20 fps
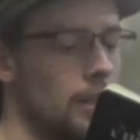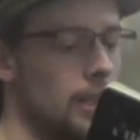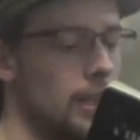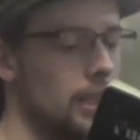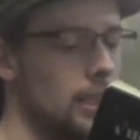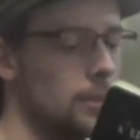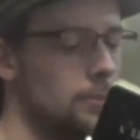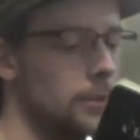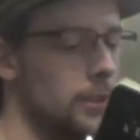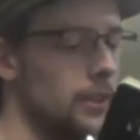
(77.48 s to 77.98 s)

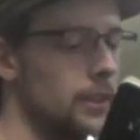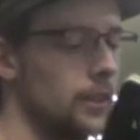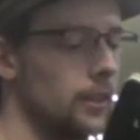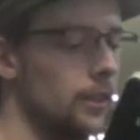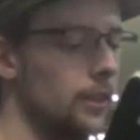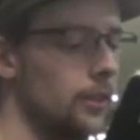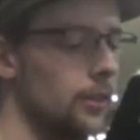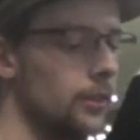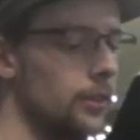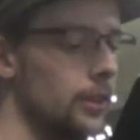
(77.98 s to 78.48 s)
I come to
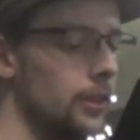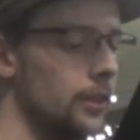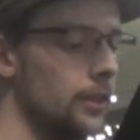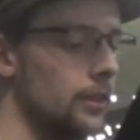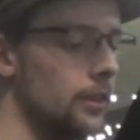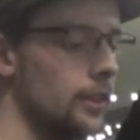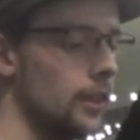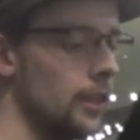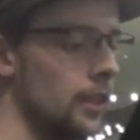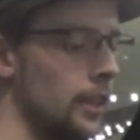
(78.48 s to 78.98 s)

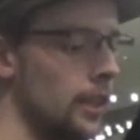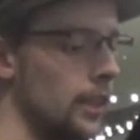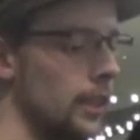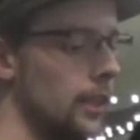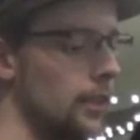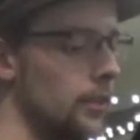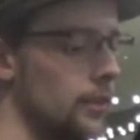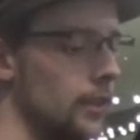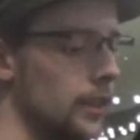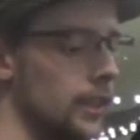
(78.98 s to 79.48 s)
conclusions,
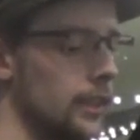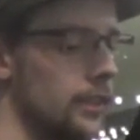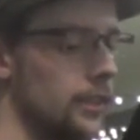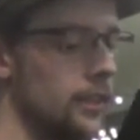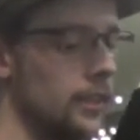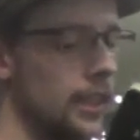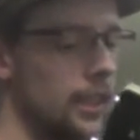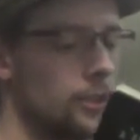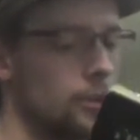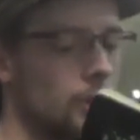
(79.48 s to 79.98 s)
I don't
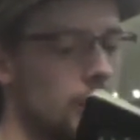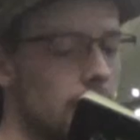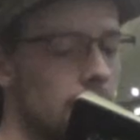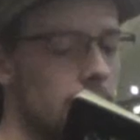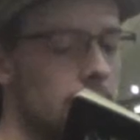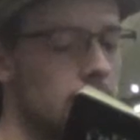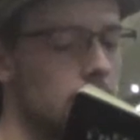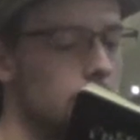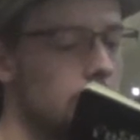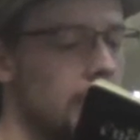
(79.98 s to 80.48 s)
listen, I try
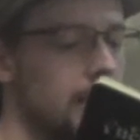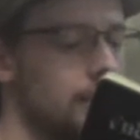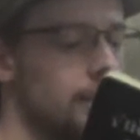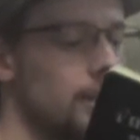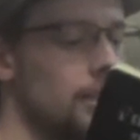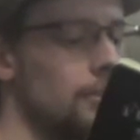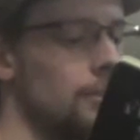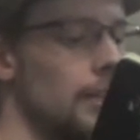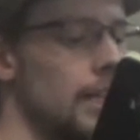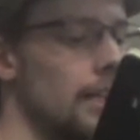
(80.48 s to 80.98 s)
to keep
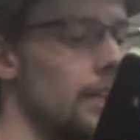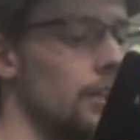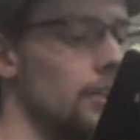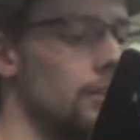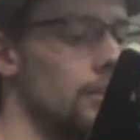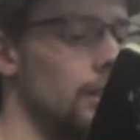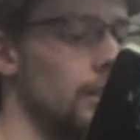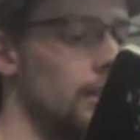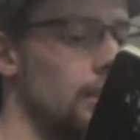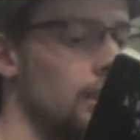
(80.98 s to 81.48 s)
myself out
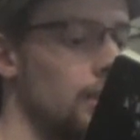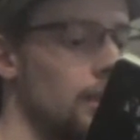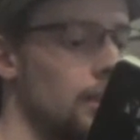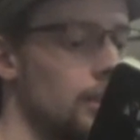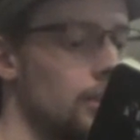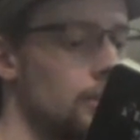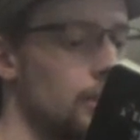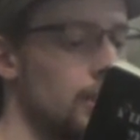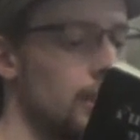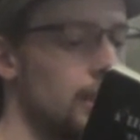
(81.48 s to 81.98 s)
of
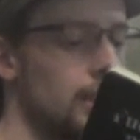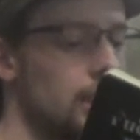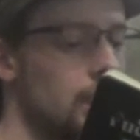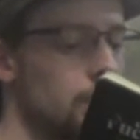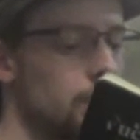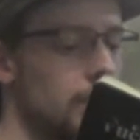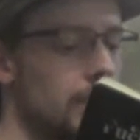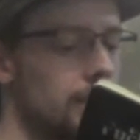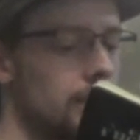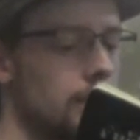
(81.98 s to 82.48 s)
it, try to
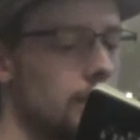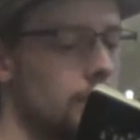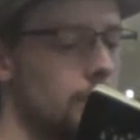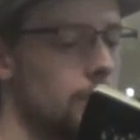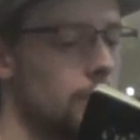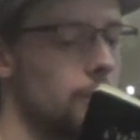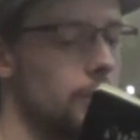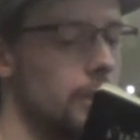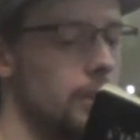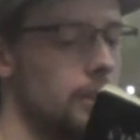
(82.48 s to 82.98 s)
keep
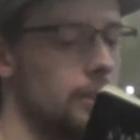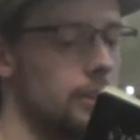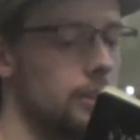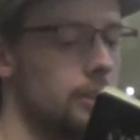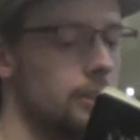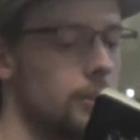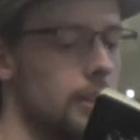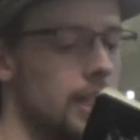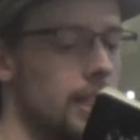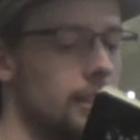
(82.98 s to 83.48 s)
myself free of the
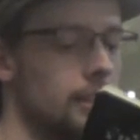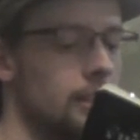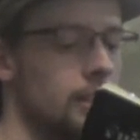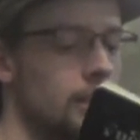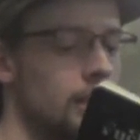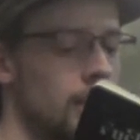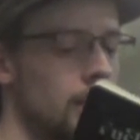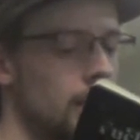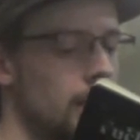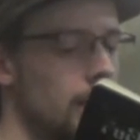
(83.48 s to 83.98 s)
stress.
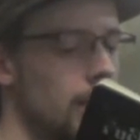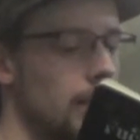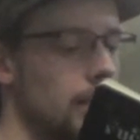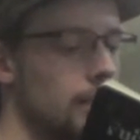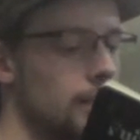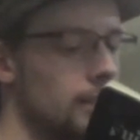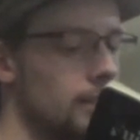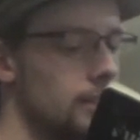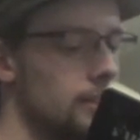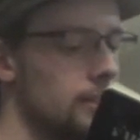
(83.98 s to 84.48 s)

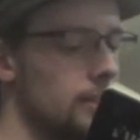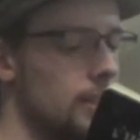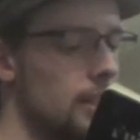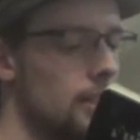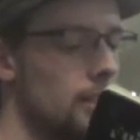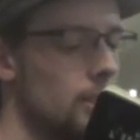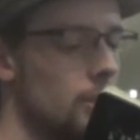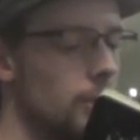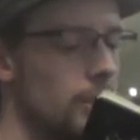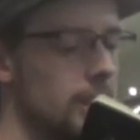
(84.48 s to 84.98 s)
And it's
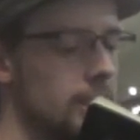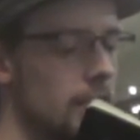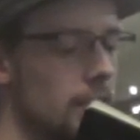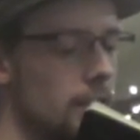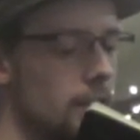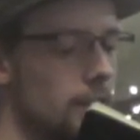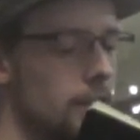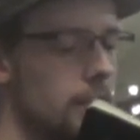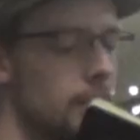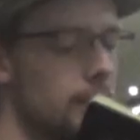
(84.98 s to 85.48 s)
not always
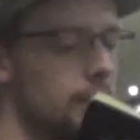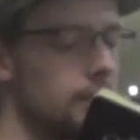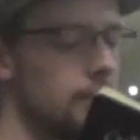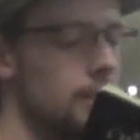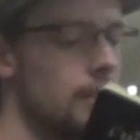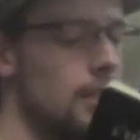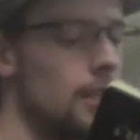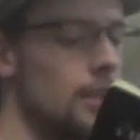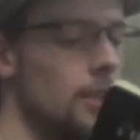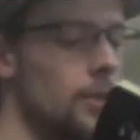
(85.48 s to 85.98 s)
healthy, it's
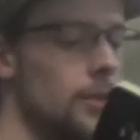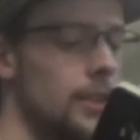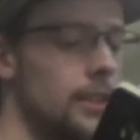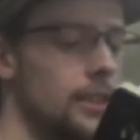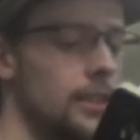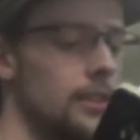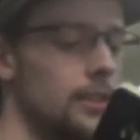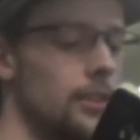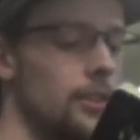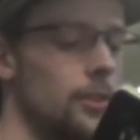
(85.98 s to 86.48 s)
not
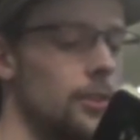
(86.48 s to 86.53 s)
always in